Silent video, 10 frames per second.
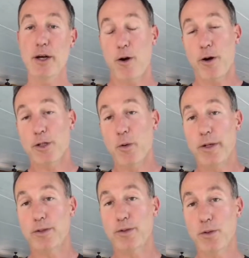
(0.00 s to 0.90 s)
are
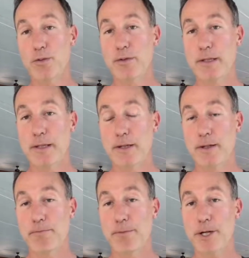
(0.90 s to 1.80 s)
going to
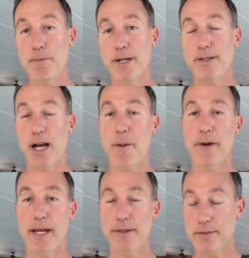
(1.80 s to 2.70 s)
pretty much
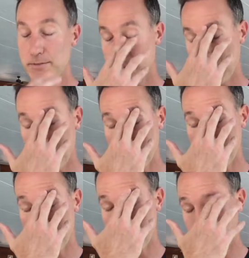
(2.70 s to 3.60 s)
dominate and
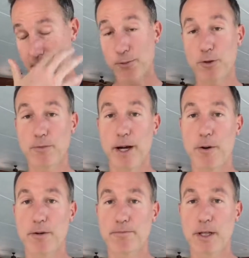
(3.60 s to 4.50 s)
be the next world
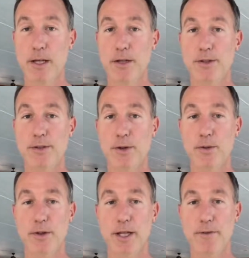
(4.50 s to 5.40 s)
power.
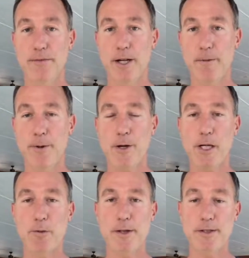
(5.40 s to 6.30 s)
So if
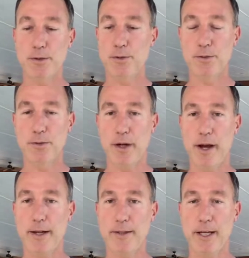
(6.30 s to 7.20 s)
America wants to
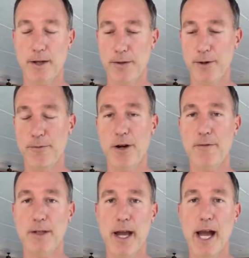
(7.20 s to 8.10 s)
take their foot off
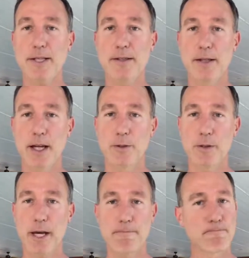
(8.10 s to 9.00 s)
the gas and do
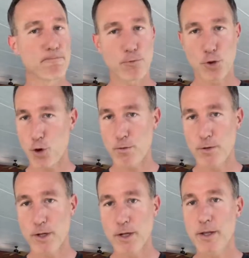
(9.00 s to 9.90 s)
that, sure,
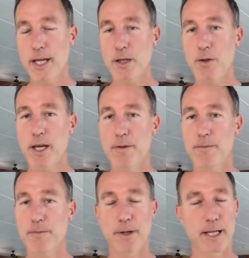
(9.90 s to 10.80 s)
they can do that.
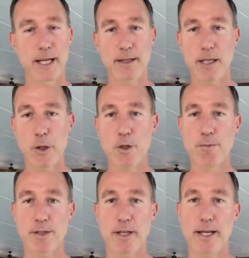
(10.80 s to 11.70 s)
But again, huge
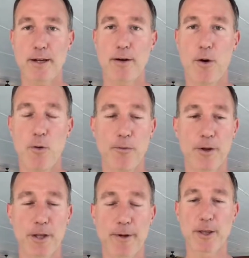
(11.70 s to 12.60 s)
mistake.
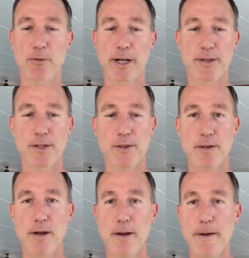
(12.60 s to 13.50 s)
Hopefully they'll the right
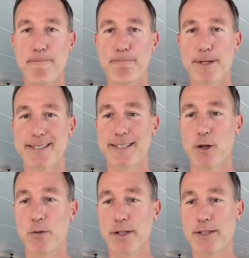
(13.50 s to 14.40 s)
decision, but
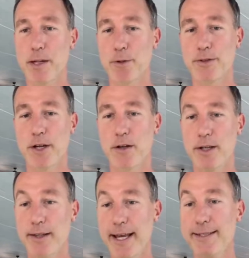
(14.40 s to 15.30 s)
only time will tell.
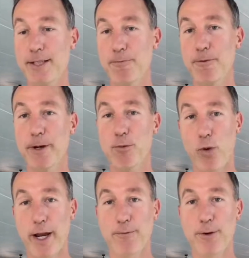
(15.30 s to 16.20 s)
And that's it for my
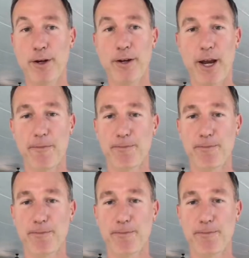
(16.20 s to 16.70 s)
rant for today.